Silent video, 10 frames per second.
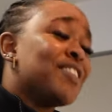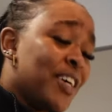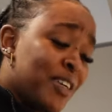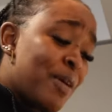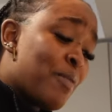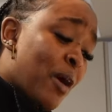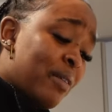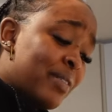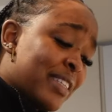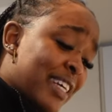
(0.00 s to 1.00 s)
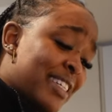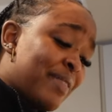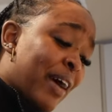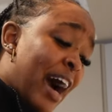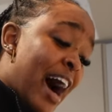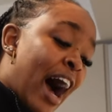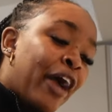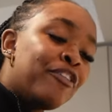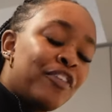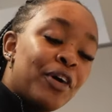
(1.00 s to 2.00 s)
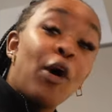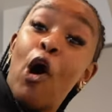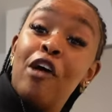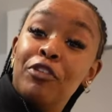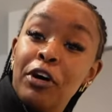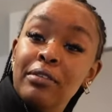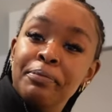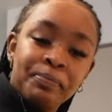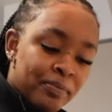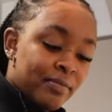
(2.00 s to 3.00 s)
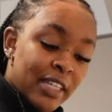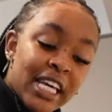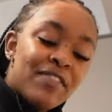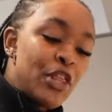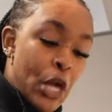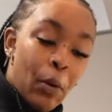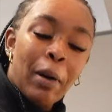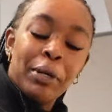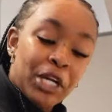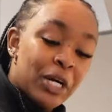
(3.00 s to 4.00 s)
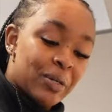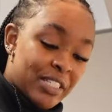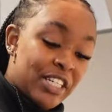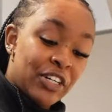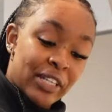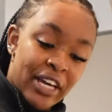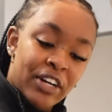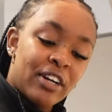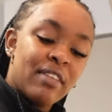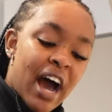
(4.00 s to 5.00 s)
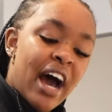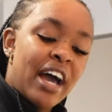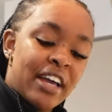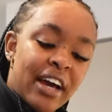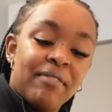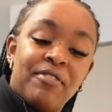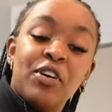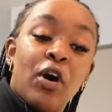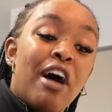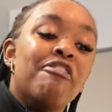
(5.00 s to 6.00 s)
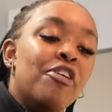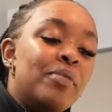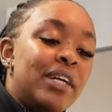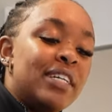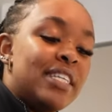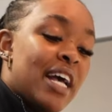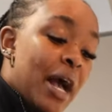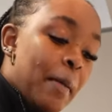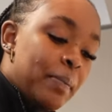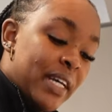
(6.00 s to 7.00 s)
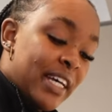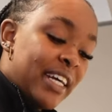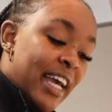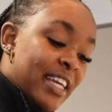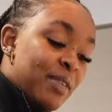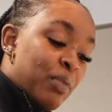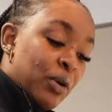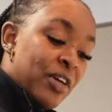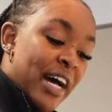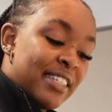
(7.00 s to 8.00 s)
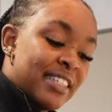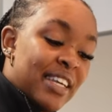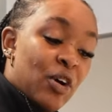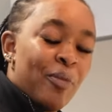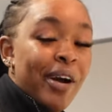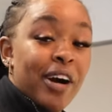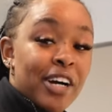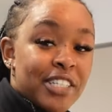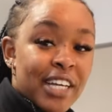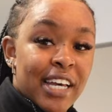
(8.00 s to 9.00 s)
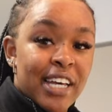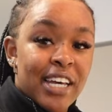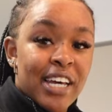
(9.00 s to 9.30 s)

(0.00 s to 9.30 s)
was talking to my mom about this. And I'm like, I feel awful. Even though I'm gonna go see her later, I feel awful because me and Katie both had to say, oh my gosh, like,